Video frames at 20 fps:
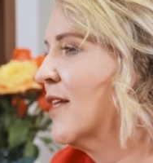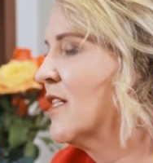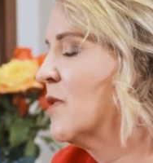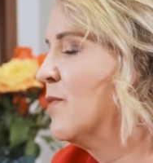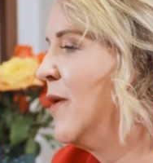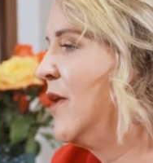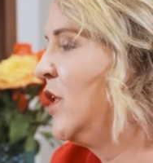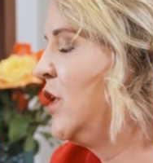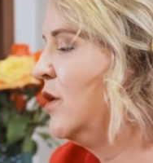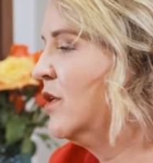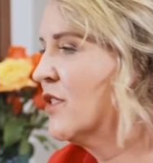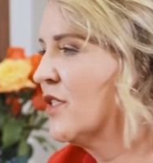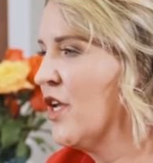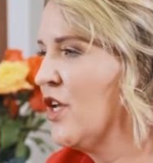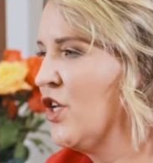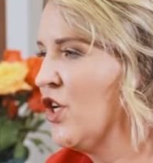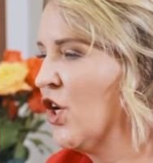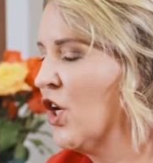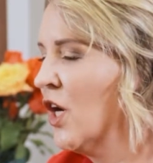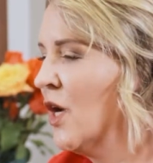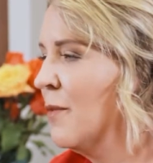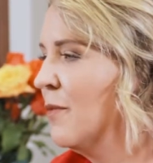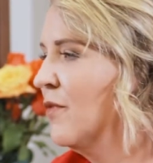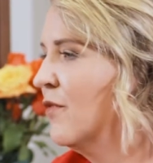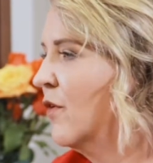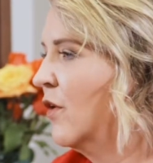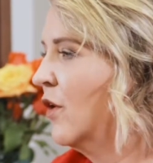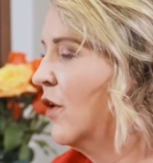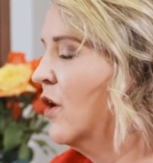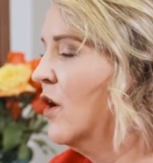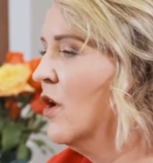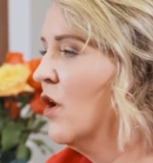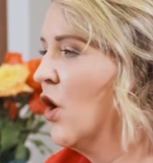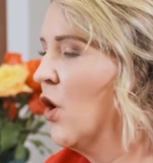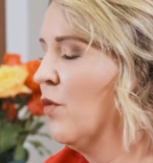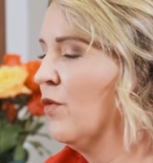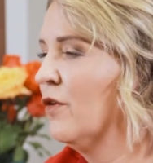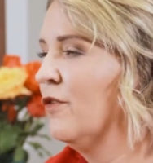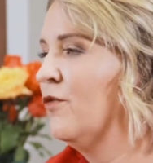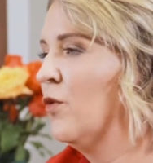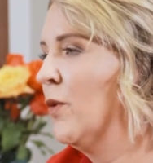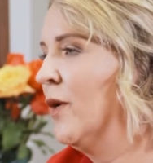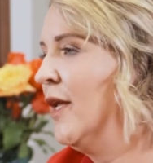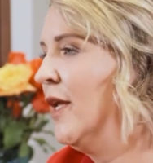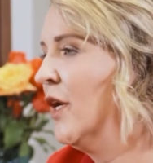It's been used in Europe for over 40